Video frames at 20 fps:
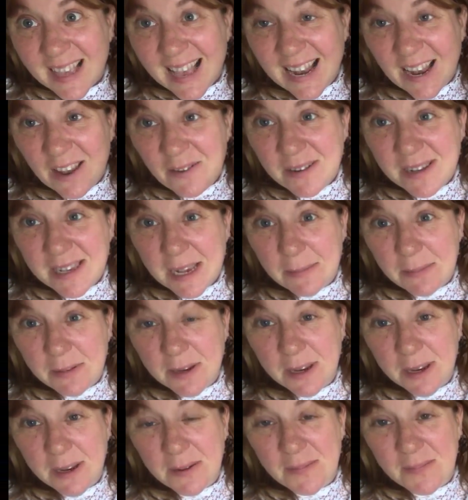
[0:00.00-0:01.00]
Hello,
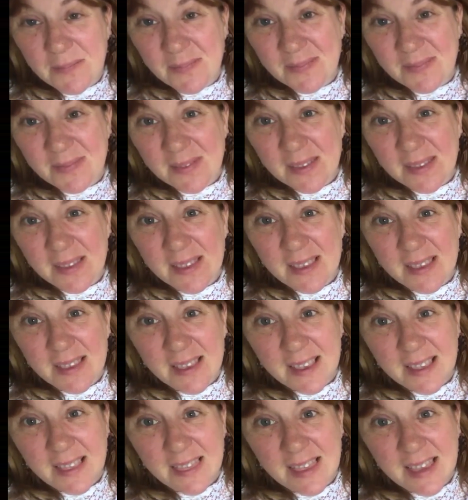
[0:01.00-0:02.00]
reception.
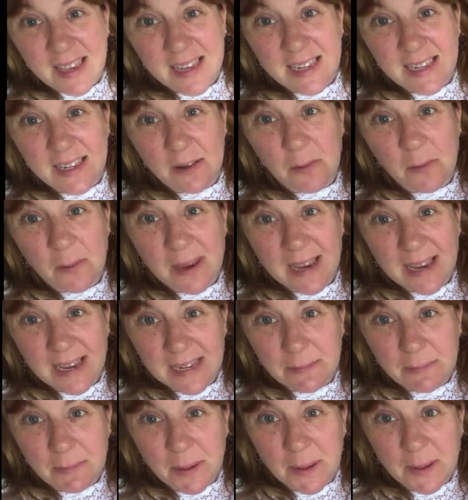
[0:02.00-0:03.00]
This
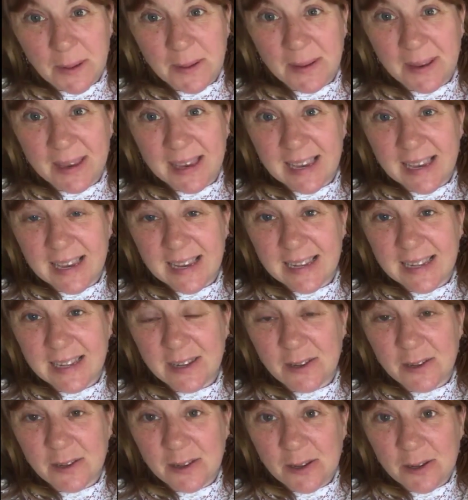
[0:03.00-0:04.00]
week's book is
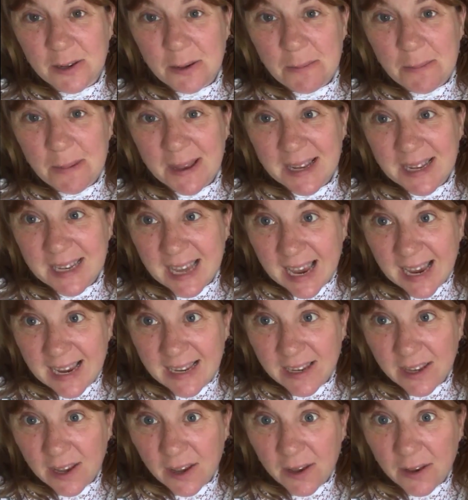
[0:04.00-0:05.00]

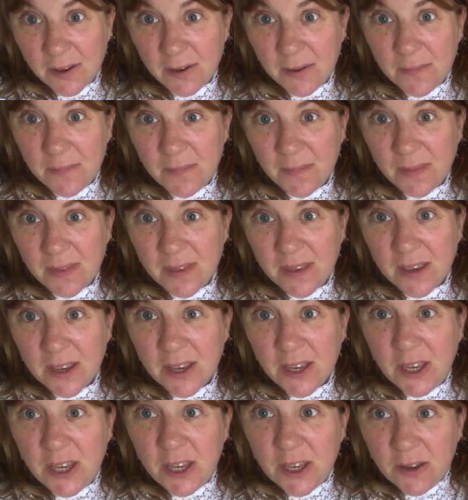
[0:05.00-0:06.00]
Supertato.
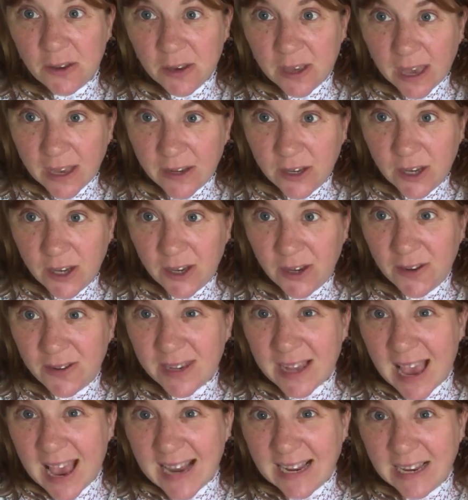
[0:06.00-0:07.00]
You can use
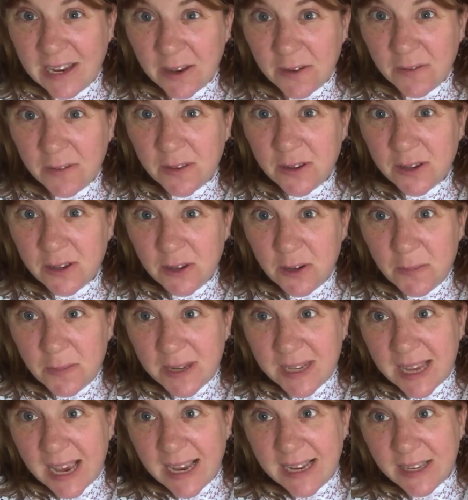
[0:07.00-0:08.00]
any of the
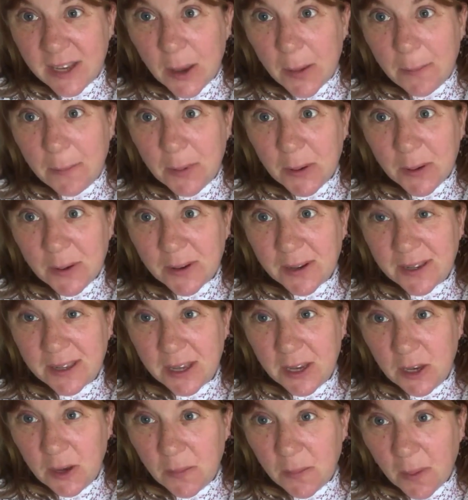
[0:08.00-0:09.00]
Supertato books
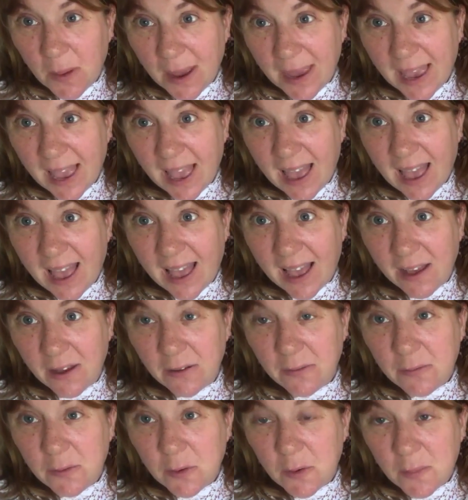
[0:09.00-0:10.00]
that you might
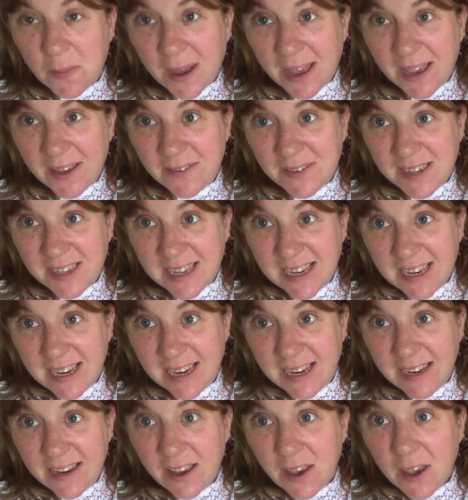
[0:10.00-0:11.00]
have or might have
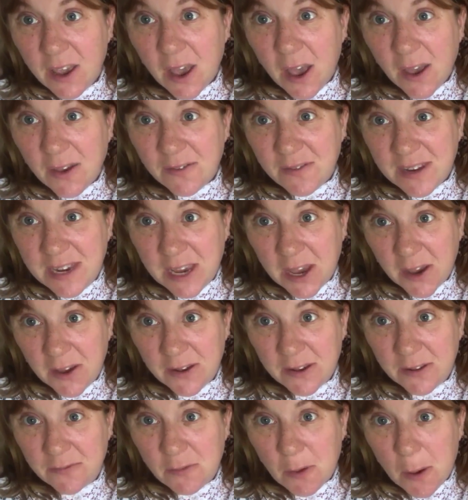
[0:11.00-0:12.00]
seen
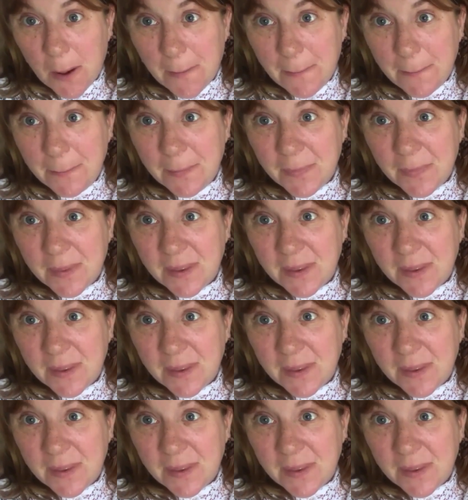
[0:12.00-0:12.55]
videos from,